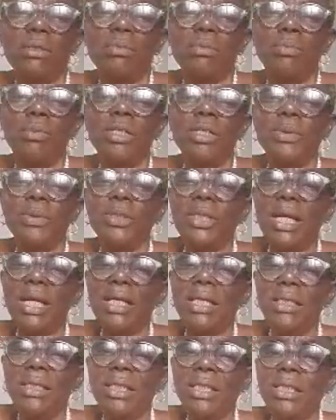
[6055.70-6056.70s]

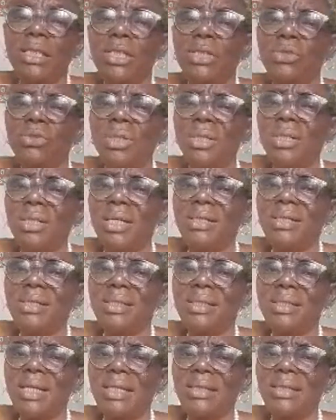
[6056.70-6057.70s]
Especially this insulin
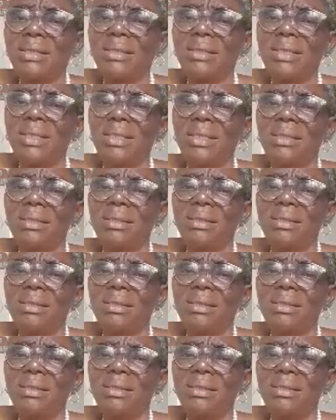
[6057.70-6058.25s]
resistance thing.